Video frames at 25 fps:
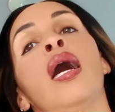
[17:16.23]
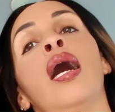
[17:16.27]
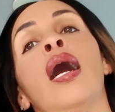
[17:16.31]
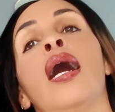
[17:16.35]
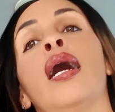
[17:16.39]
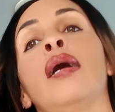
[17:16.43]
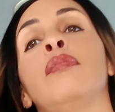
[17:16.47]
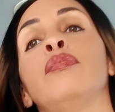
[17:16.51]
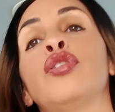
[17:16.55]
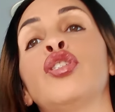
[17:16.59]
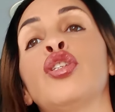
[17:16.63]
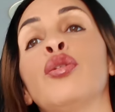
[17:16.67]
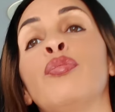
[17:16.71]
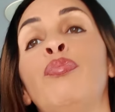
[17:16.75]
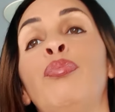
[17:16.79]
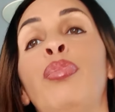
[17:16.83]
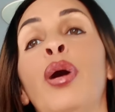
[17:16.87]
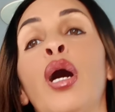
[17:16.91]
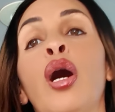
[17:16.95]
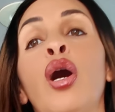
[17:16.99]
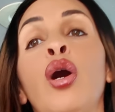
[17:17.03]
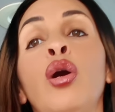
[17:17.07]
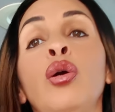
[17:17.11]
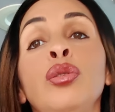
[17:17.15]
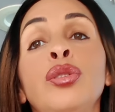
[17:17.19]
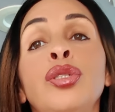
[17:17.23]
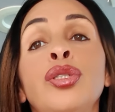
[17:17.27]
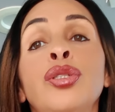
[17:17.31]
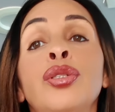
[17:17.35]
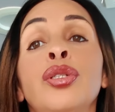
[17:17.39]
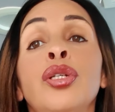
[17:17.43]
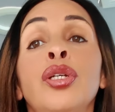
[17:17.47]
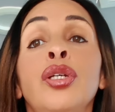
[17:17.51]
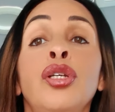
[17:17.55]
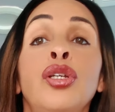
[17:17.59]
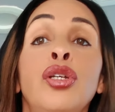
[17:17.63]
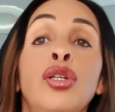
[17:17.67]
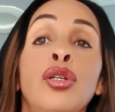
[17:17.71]
I'm supposed to
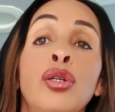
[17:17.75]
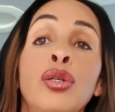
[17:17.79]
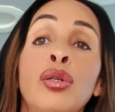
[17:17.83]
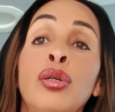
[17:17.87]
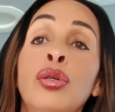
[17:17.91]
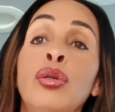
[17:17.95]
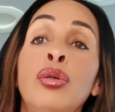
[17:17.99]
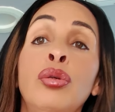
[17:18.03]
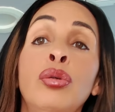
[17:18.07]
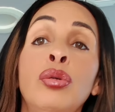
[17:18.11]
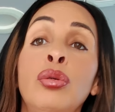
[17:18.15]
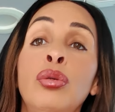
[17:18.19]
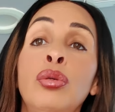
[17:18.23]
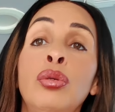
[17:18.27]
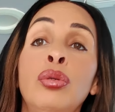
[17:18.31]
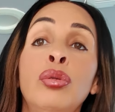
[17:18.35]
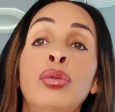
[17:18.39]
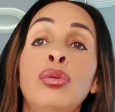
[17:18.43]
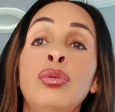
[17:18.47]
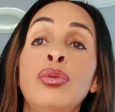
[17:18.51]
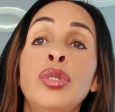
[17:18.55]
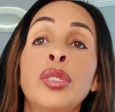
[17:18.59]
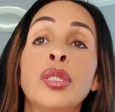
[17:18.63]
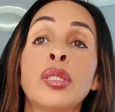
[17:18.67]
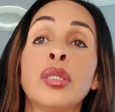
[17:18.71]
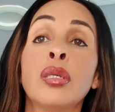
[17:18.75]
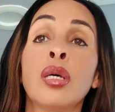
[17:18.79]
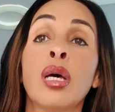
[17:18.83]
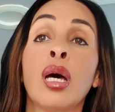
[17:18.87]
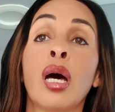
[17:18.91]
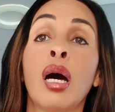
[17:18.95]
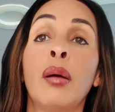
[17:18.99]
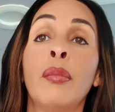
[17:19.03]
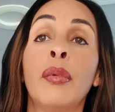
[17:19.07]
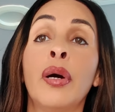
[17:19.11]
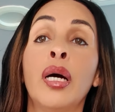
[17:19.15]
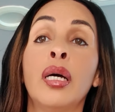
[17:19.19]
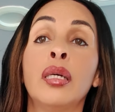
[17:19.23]
use,
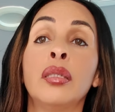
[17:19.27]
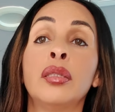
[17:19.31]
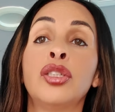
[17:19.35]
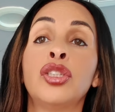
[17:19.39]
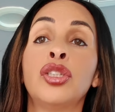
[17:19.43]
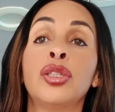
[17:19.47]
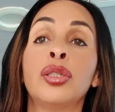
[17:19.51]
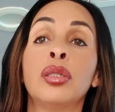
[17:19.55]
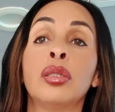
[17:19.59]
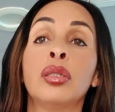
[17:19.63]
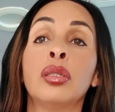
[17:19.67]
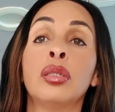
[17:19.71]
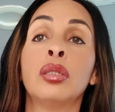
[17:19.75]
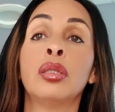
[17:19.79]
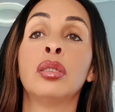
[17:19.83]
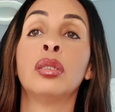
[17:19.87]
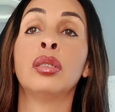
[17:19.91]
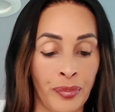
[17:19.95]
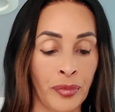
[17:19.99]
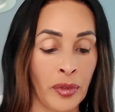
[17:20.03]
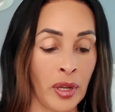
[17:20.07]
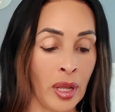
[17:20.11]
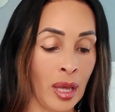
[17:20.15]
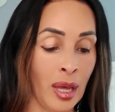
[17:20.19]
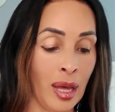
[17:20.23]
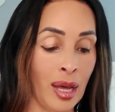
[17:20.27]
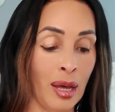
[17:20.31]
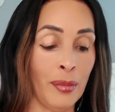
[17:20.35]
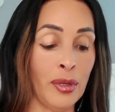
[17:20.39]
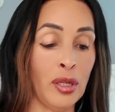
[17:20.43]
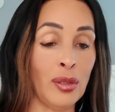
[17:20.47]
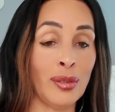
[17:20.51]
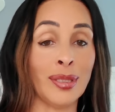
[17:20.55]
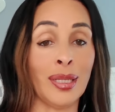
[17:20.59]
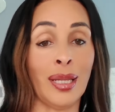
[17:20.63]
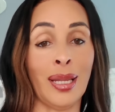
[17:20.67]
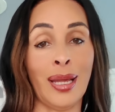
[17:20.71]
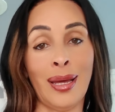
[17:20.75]
how much? I'm gonna
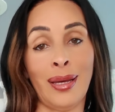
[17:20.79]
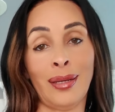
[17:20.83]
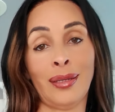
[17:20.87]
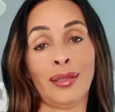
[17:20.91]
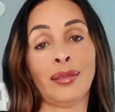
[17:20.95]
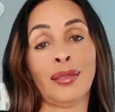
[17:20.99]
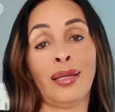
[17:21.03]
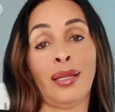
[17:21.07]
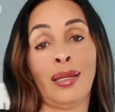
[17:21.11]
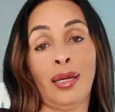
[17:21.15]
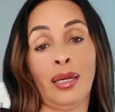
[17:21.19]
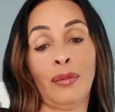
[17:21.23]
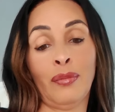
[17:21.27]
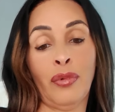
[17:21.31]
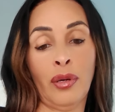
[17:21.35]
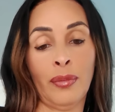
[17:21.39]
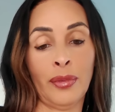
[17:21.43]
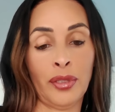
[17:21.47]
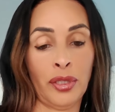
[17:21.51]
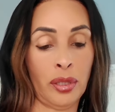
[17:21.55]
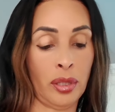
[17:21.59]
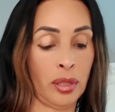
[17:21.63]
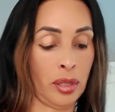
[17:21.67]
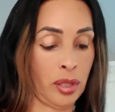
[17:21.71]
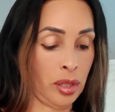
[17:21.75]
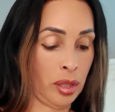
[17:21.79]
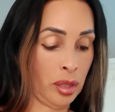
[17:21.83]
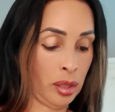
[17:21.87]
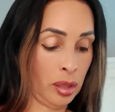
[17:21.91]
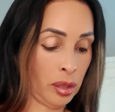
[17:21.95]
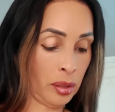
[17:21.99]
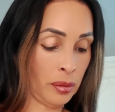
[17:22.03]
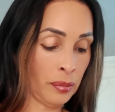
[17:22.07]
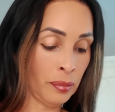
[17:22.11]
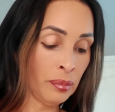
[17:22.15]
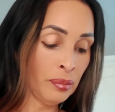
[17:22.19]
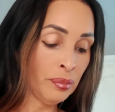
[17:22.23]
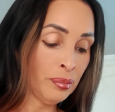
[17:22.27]
use a lot because I like Parmesan
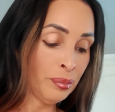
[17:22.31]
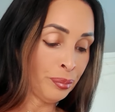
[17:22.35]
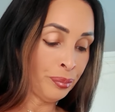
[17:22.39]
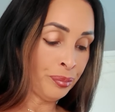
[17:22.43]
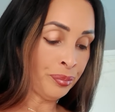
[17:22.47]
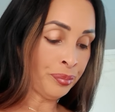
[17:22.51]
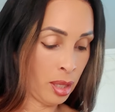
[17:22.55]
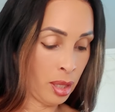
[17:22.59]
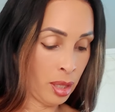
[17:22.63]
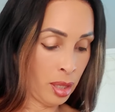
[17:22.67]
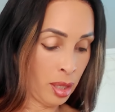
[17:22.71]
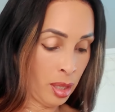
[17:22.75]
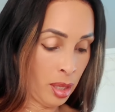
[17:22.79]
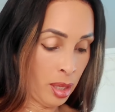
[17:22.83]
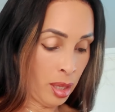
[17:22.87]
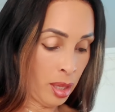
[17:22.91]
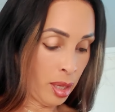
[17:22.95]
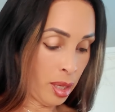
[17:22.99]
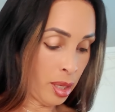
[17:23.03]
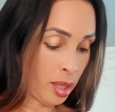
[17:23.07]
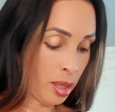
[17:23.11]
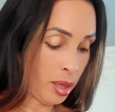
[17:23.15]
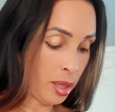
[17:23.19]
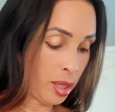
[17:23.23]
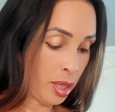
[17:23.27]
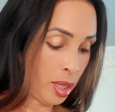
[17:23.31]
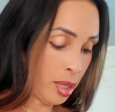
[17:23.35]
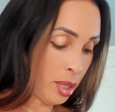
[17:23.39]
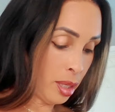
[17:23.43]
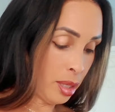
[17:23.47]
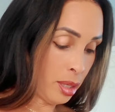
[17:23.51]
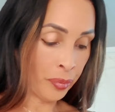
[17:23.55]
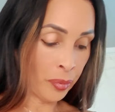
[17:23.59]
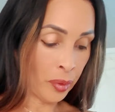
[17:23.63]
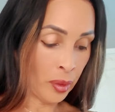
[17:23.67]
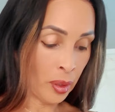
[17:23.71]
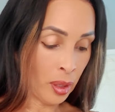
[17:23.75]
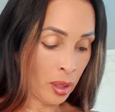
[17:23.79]
cheese. And then
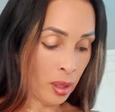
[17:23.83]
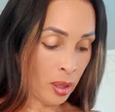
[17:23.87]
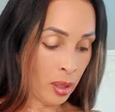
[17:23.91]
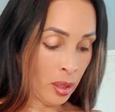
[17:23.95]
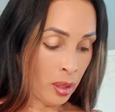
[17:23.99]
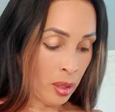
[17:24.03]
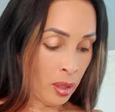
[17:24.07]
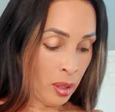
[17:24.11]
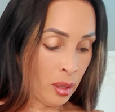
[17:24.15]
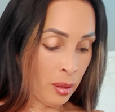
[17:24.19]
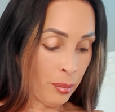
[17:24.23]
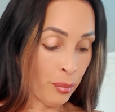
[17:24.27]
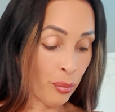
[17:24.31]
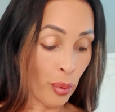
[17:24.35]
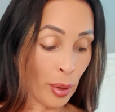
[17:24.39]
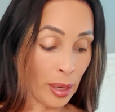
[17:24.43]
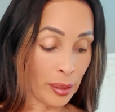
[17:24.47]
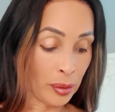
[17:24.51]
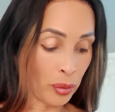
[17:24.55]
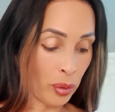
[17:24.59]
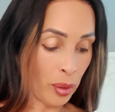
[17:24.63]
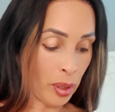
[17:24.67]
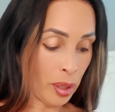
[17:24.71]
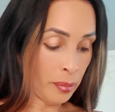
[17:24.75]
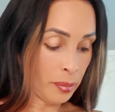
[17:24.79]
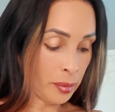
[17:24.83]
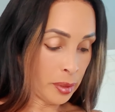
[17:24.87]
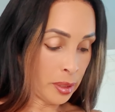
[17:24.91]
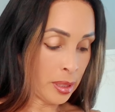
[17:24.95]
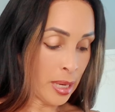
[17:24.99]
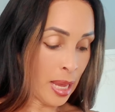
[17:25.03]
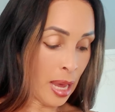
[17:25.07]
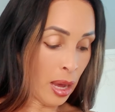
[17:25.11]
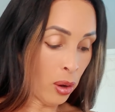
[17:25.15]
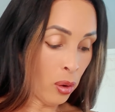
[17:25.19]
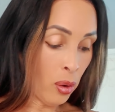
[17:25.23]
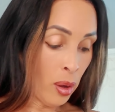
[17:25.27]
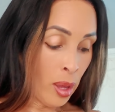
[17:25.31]
breadcrumbs.
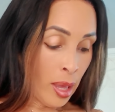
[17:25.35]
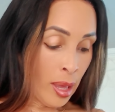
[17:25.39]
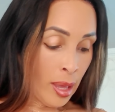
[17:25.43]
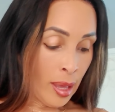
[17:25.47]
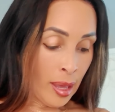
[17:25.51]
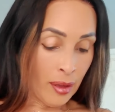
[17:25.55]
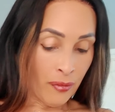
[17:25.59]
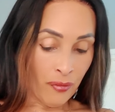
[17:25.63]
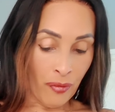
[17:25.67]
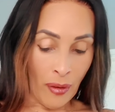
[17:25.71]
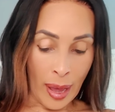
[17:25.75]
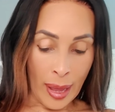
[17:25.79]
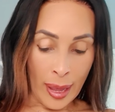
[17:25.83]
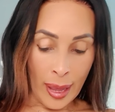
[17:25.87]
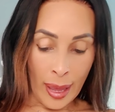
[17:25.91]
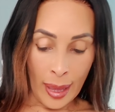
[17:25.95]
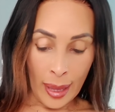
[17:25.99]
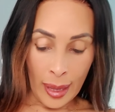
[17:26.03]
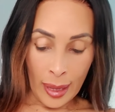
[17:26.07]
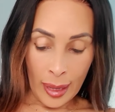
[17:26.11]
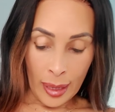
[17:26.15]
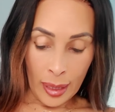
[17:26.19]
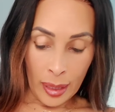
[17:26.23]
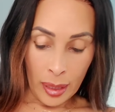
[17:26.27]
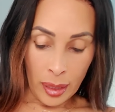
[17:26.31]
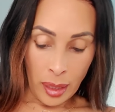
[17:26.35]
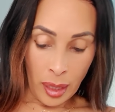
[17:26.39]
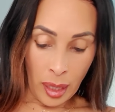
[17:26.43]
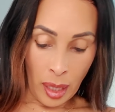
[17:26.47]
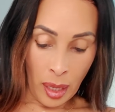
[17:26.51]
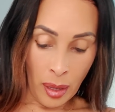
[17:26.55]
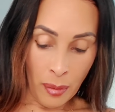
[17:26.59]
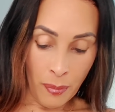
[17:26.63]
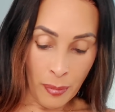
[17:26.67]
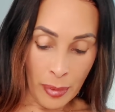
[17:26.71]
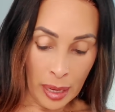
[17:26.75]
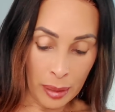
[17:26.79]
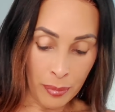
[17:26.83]
Now, if I had
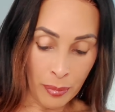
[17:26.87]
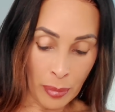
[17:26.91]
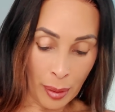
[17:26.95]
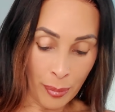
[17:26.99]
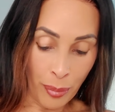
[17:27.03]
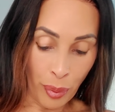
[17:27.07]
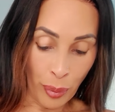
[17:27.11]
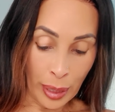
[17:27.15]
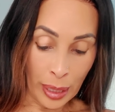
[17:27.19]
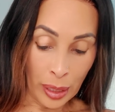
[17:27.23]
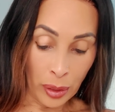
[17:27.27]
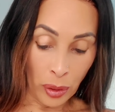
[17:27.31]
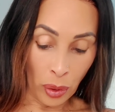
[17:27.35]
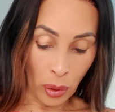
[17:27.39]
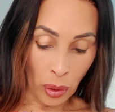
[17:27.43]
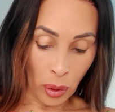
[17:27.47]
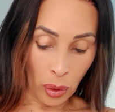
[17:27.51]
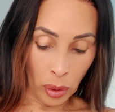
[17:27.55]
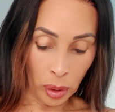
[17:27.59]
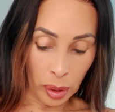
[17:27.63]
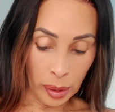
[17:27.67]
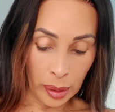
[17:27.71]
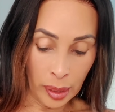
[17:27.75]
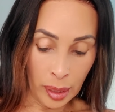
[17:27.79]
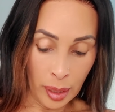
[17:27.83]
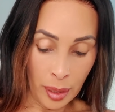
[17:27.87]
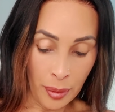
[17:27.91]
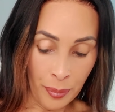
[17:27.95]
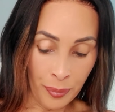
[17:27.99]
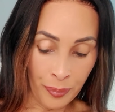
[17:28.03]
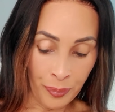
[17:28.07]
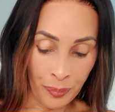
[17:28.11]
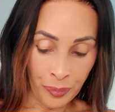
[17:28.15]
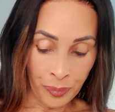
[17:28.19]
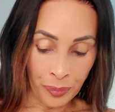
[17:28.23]
made my bread early,